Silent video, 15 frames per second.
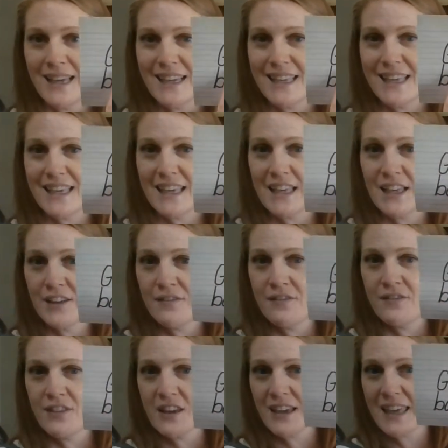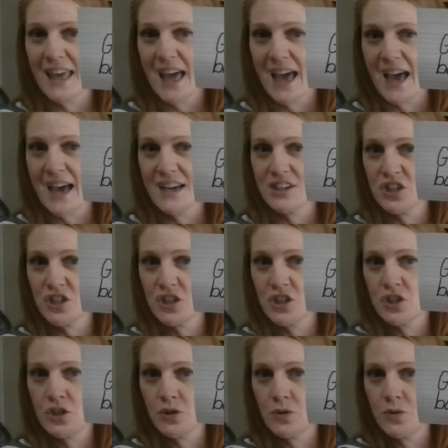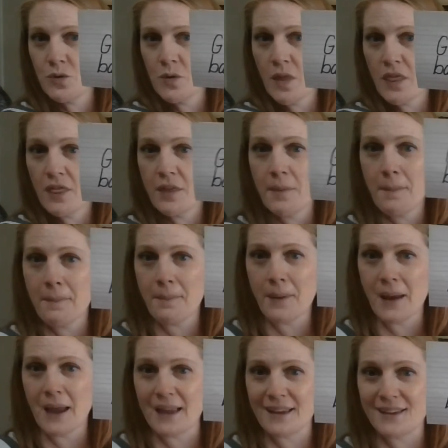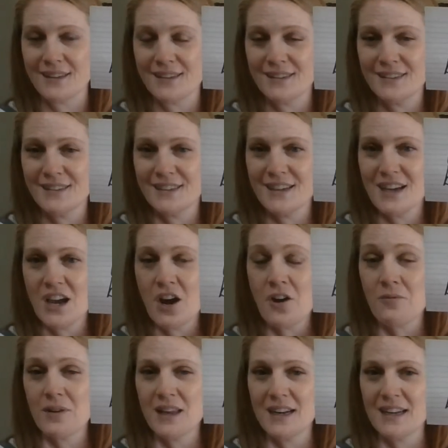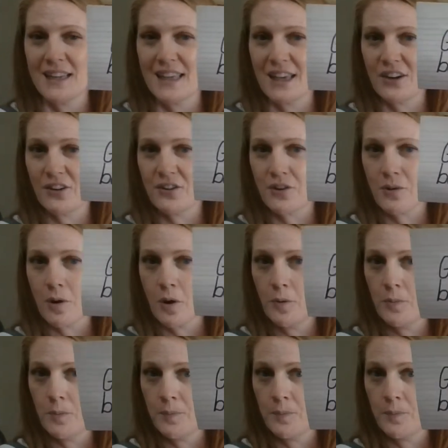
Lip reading: Give the cash to the bank. Read it again on your own.